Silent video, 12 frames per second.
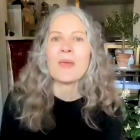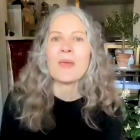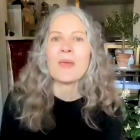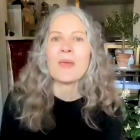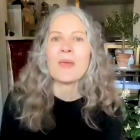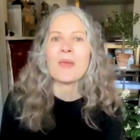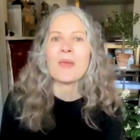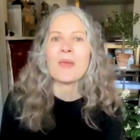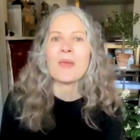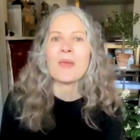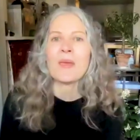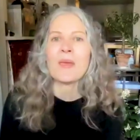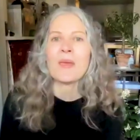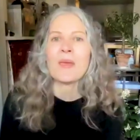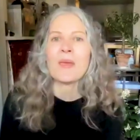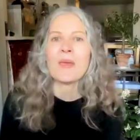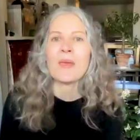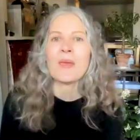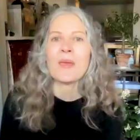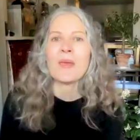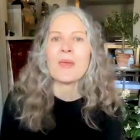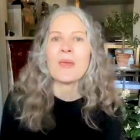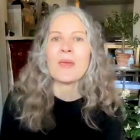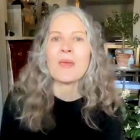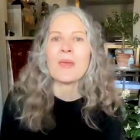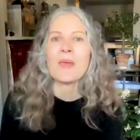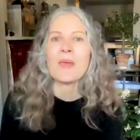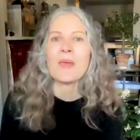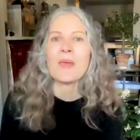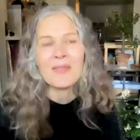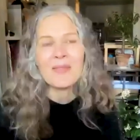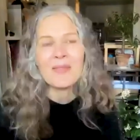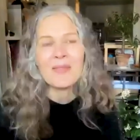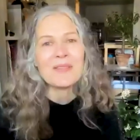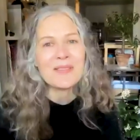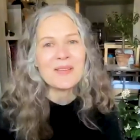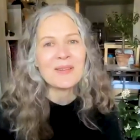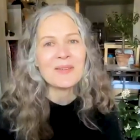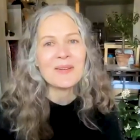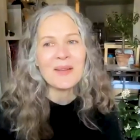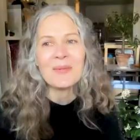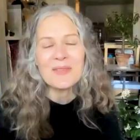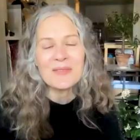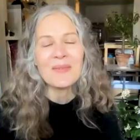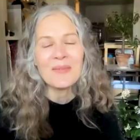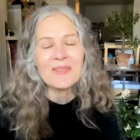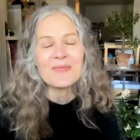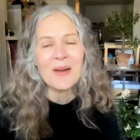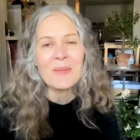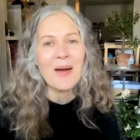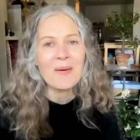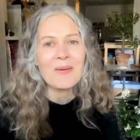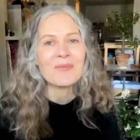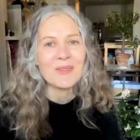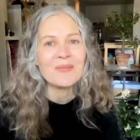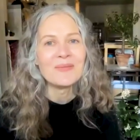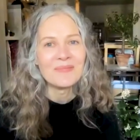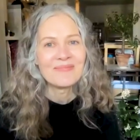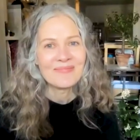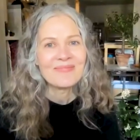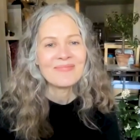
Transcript: So, and I was in second grade when that happened. So it was it was very powerful.